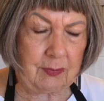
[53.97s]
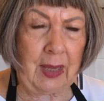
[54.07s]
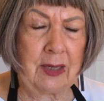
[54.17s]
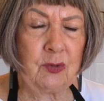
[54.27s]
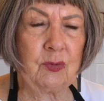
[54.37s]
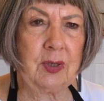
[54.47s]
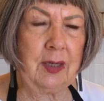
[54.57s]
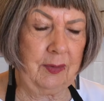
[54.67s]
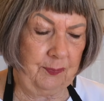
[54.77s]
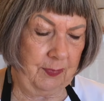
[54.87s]
As you'll
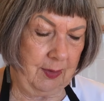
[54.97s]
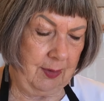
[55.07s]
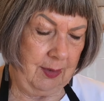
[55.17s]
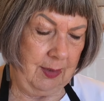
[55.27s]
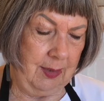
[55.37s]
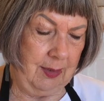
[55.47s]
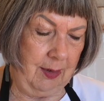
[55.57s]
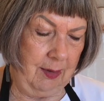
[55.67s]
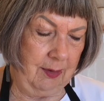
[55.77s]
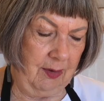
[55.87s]
see,
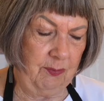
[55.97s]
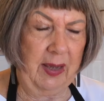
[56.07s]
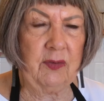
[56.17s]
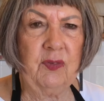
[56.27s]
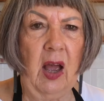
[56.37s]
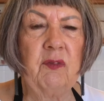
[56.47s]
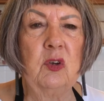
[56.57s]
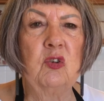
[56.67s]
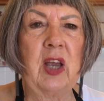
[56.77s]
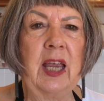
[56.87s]
I've made a few
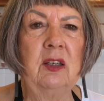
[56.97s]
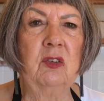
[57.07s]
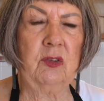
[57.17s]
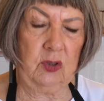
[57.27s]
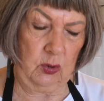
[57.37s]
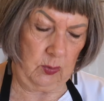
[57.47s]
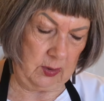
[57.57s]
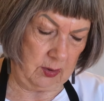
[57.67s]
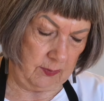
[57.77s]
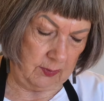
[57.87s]
changes to
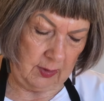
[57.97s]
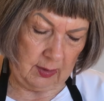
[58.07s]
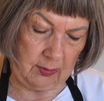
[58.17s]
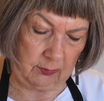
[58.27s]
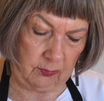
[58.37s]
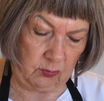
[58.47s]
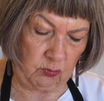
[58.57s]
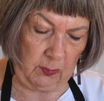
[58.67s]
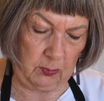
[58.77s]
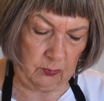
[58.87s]
it. Lots of
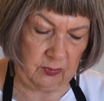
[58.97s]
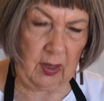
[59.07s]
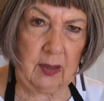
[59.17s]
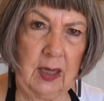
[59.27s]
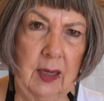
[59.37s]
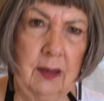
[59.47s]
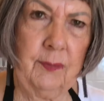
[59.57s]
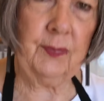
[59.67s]
scribbles down here.